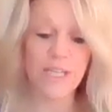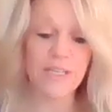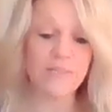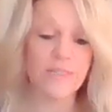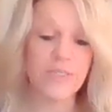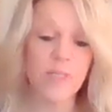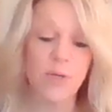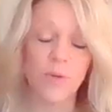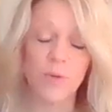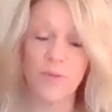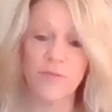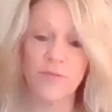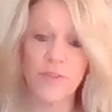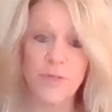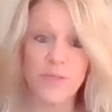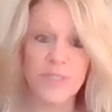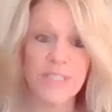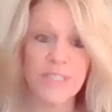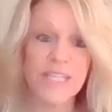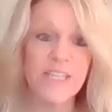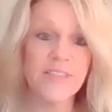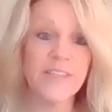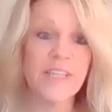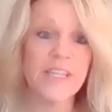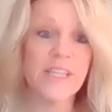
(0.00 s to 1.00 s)
So if there's
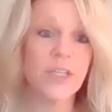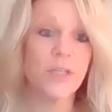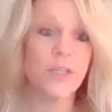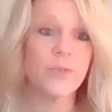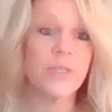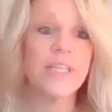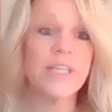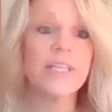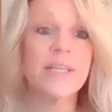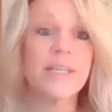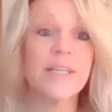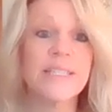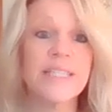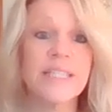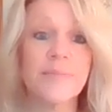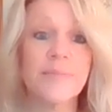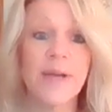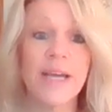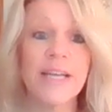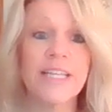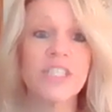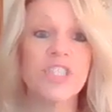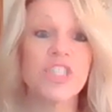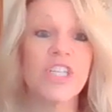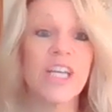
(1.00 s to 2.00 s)
anything that you need
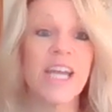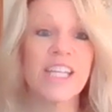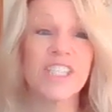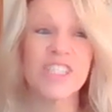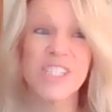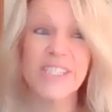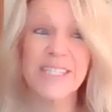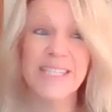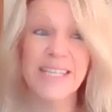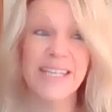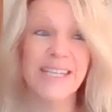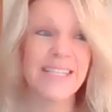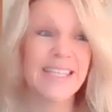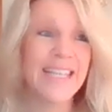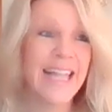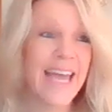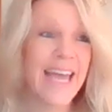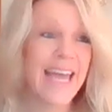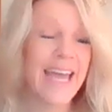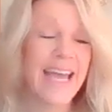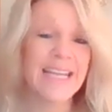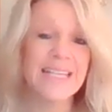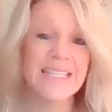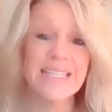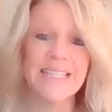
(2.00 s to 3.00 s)
customized, she etches in
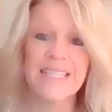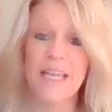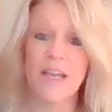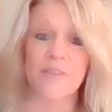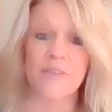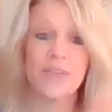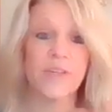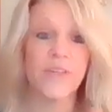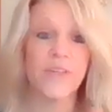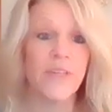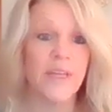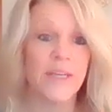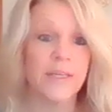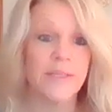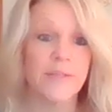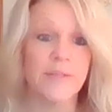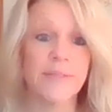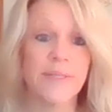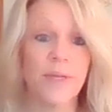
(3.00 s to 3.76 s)
glass, everything.